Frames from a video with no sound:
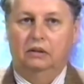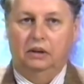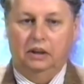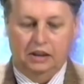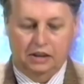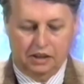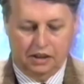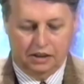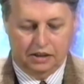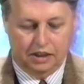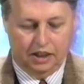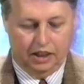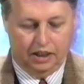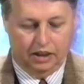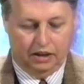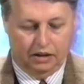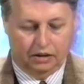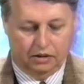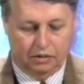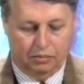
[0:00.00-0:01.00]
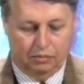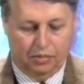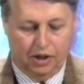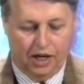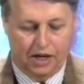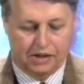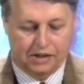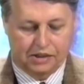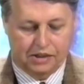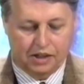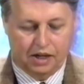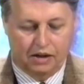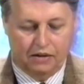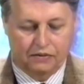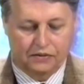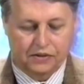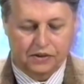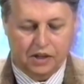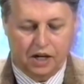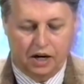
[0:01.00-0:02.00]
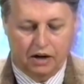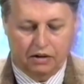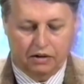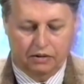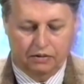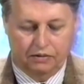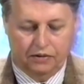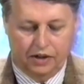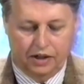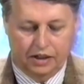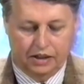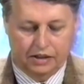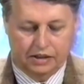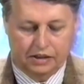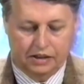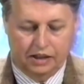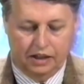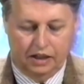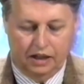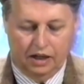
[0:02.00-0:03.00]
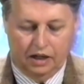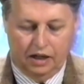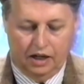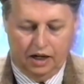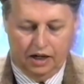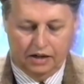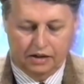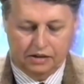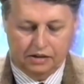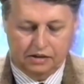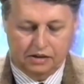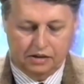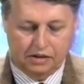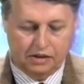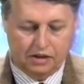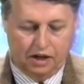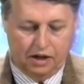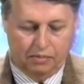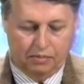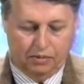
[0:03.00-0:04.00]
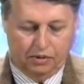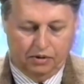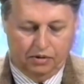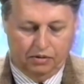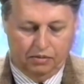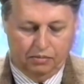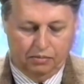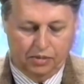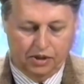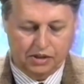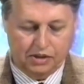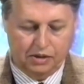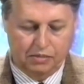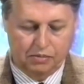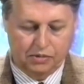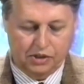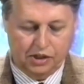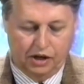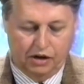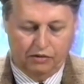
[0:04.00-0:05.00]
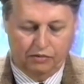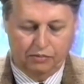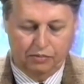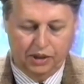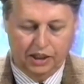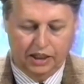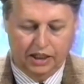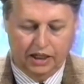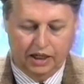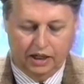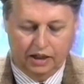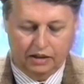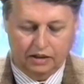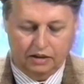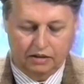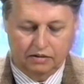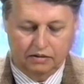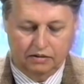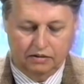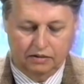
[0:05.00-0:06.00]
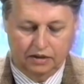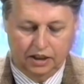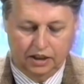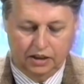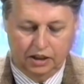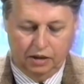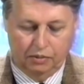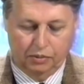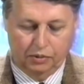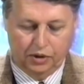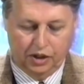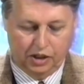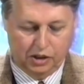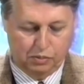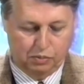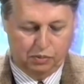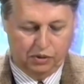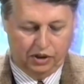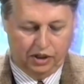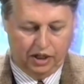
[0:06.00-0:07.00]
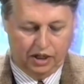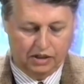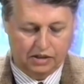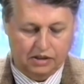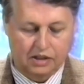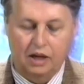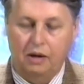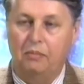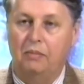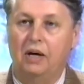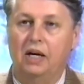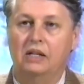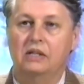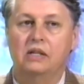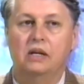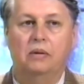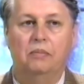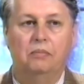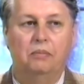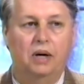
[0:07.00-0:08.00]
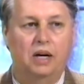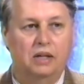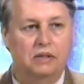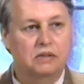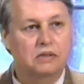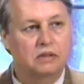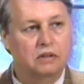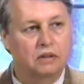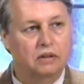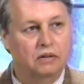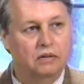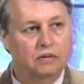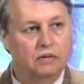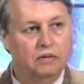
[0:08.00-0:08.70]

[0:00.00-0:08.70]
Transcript: is entitled, By Self-Sacrifice, the Honest Disciple Must Himself Beget the Deeper Experience That Makes Him Master.